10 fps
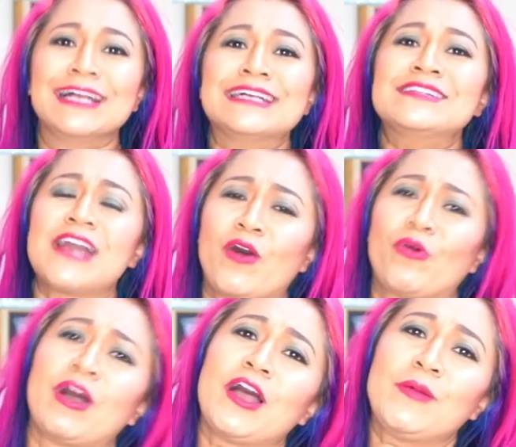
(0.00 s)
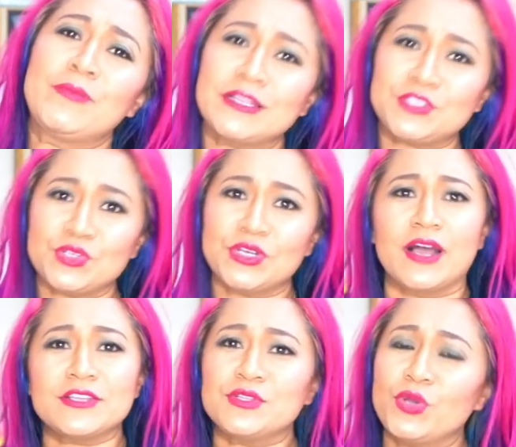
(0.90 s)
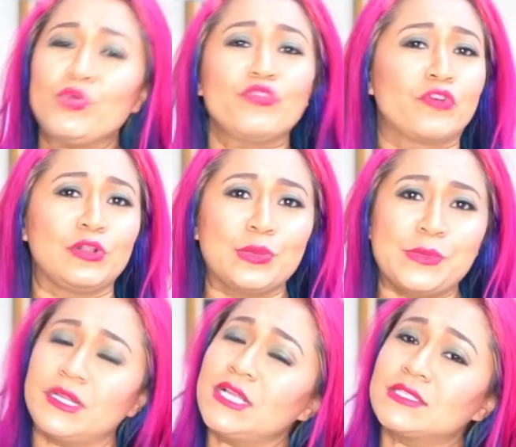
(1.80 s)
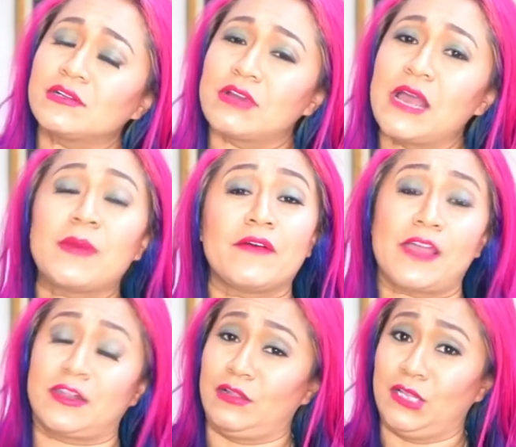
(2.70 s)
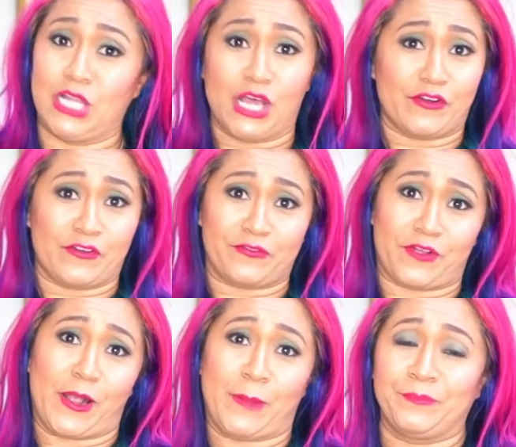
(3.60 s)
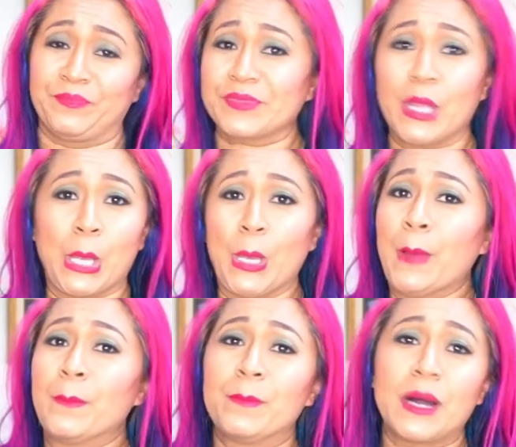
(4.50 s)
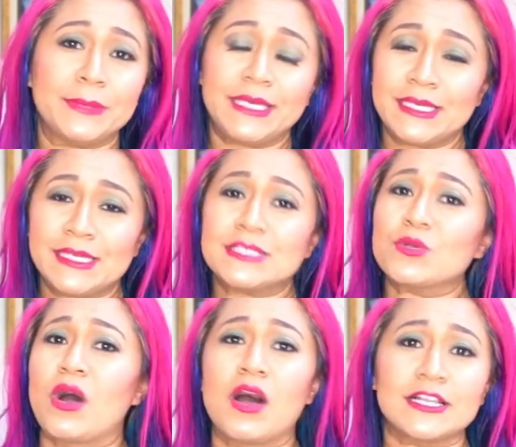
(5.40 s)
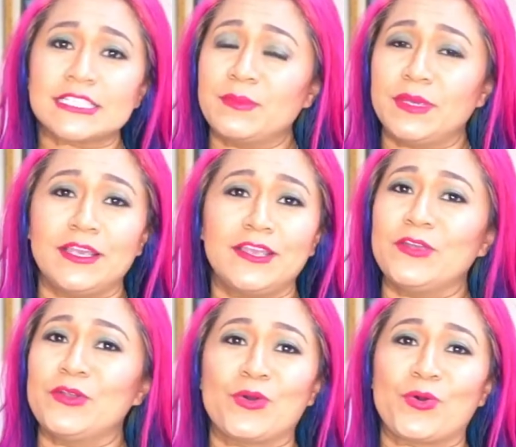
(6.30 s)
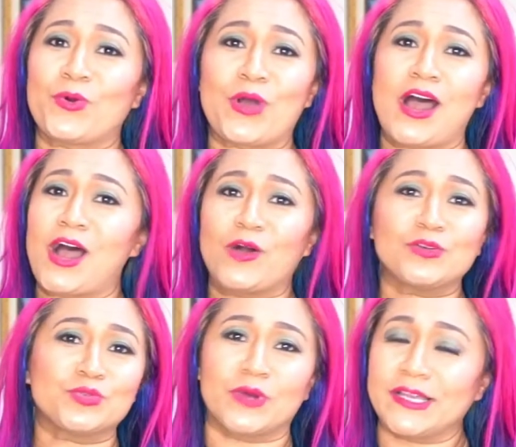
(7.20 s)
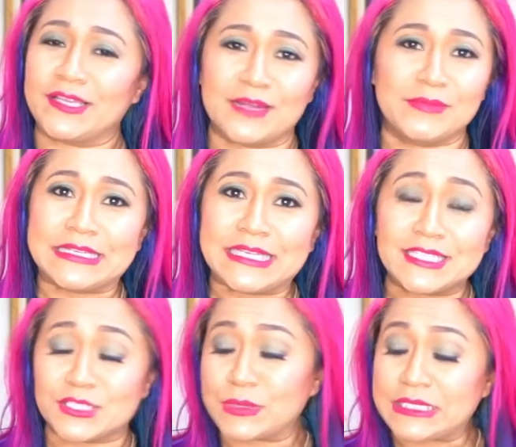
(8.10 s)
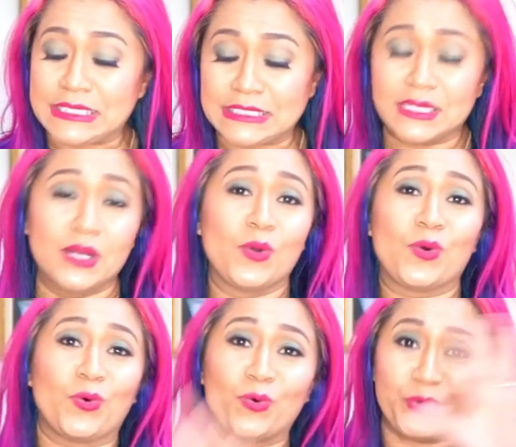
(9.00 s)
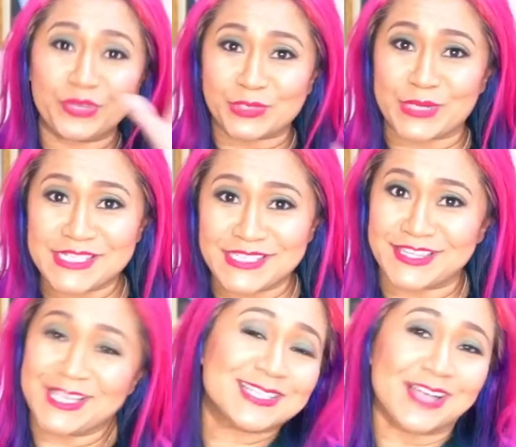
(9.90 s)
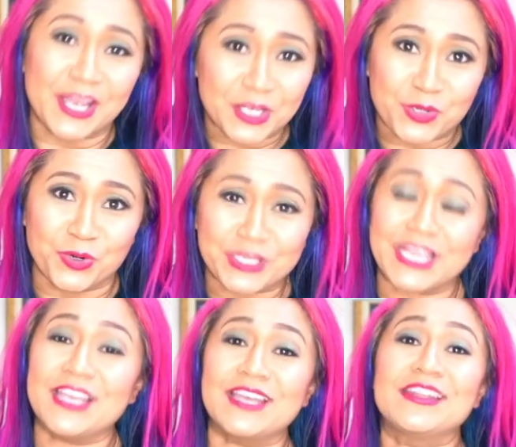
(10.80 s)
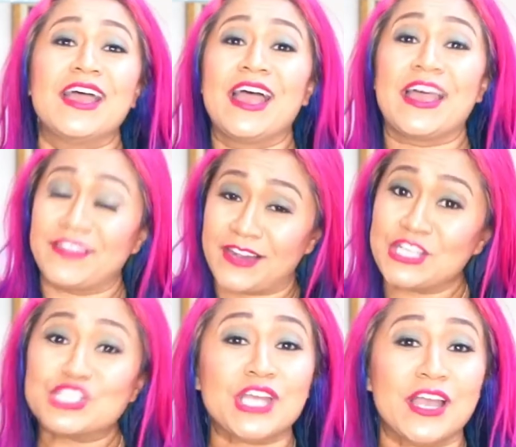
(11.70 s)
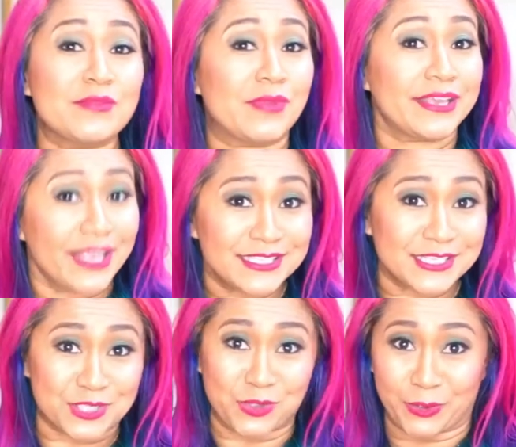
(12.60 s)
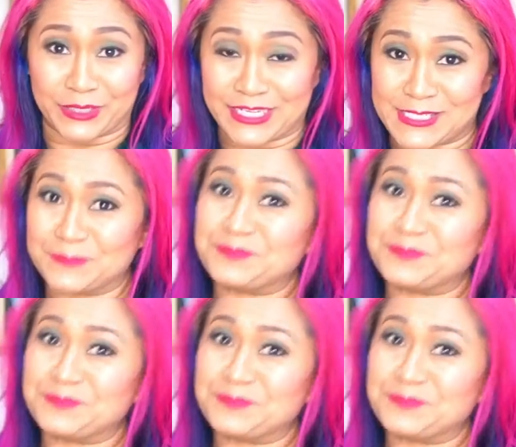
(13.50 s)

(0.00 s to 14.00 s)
Now, as you guys know who follow me on Instagram, I've had a lot of mummies who ask me, you know, how do I get my kids to eat all the crazy things I cook in, and then I share in my Insta stories.